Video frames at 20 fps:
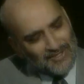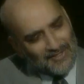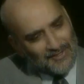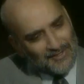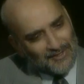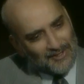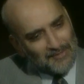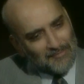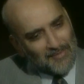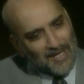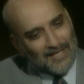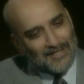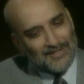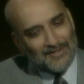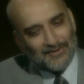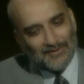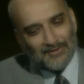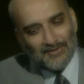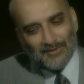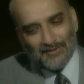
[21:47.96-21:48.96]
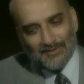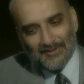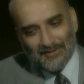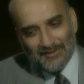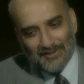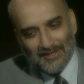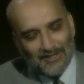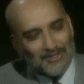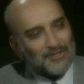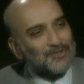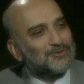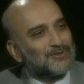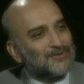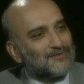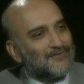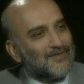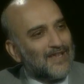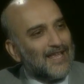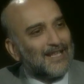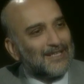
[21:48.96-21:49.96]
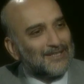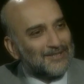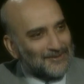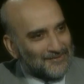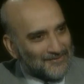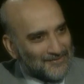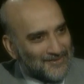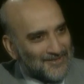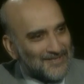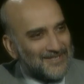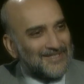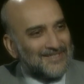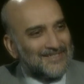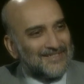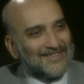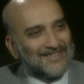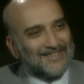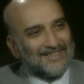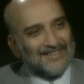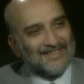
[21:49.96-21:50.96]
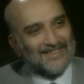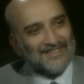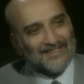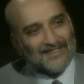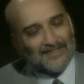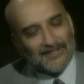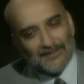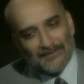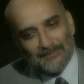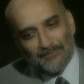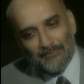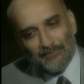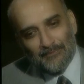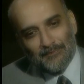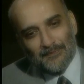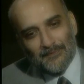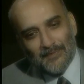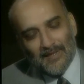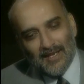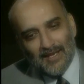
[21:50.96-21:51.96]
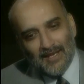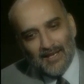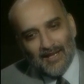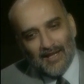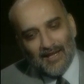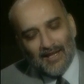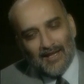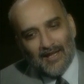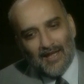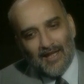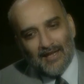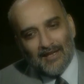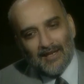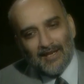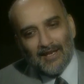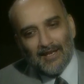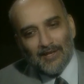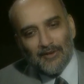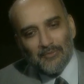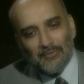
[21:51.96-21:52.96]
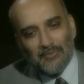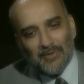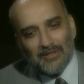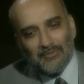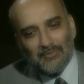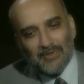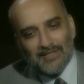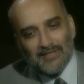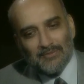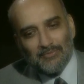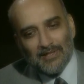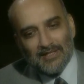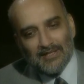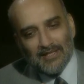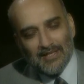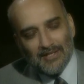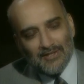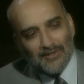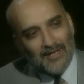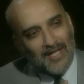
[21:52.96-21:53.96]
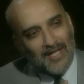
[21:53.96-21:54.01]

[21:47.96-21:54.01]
Just to go back to the issue of values, you know, we tend to